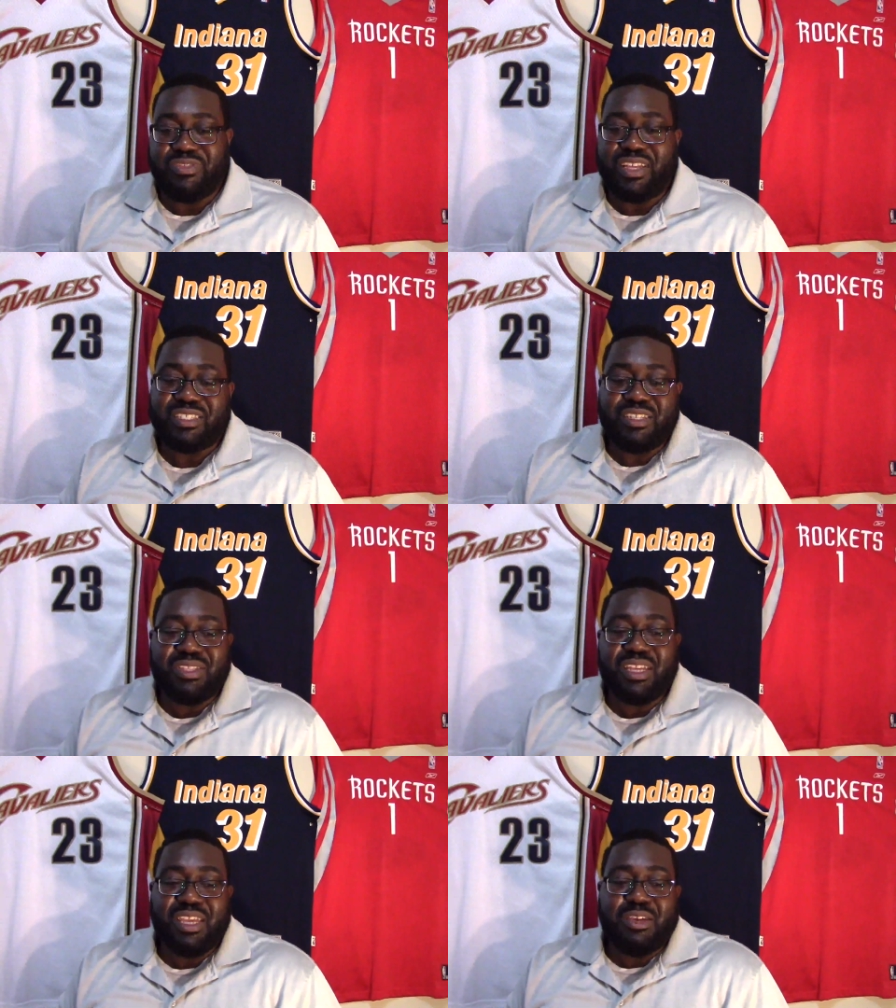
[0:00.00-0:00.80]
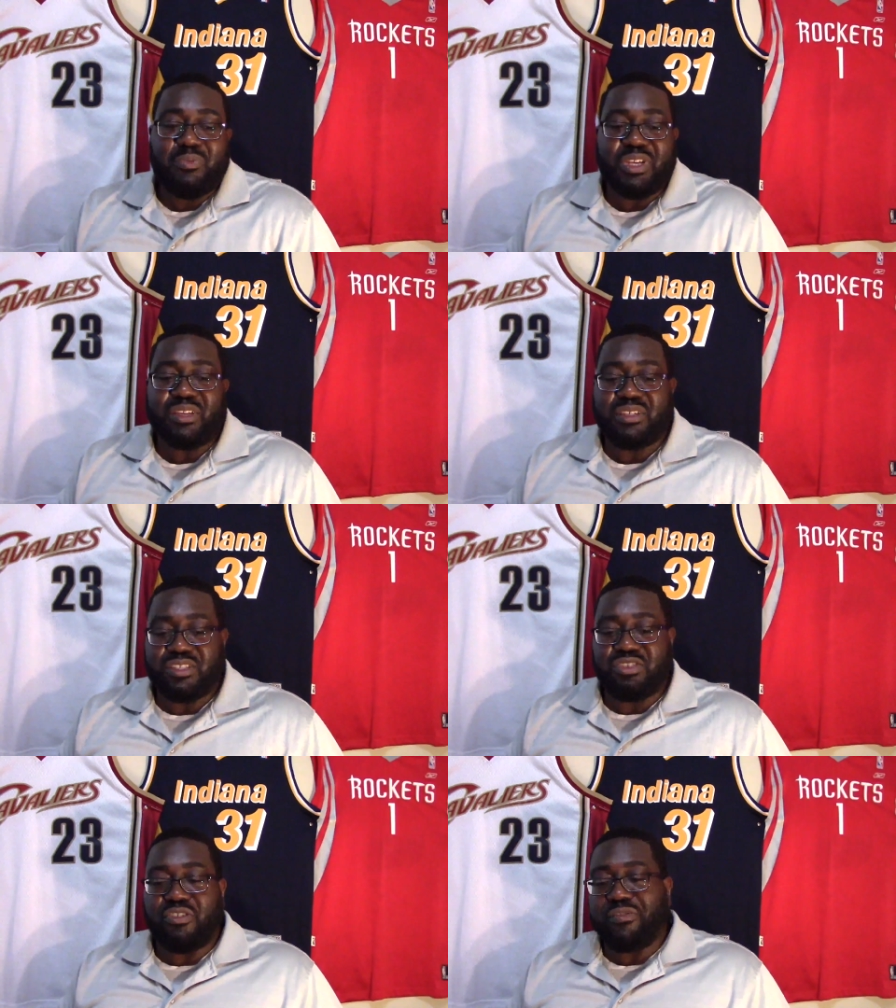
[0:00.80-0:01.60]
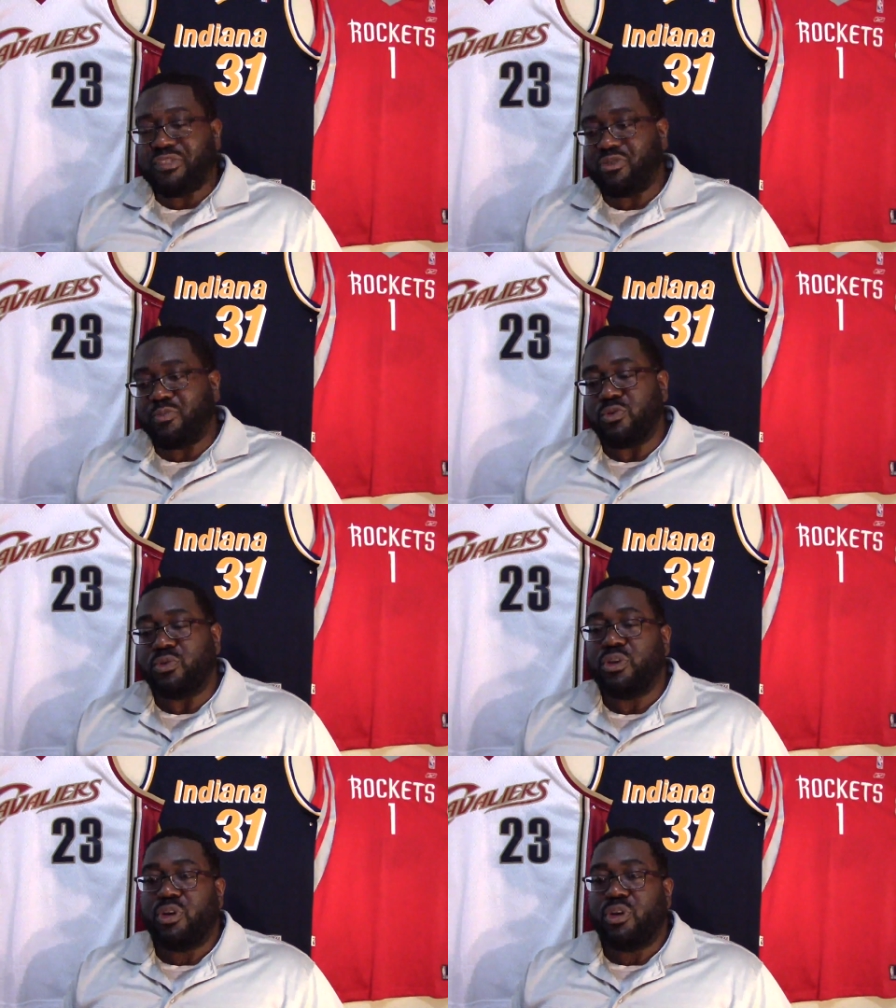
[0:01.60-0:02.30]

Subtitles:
I still think he could be serviceable.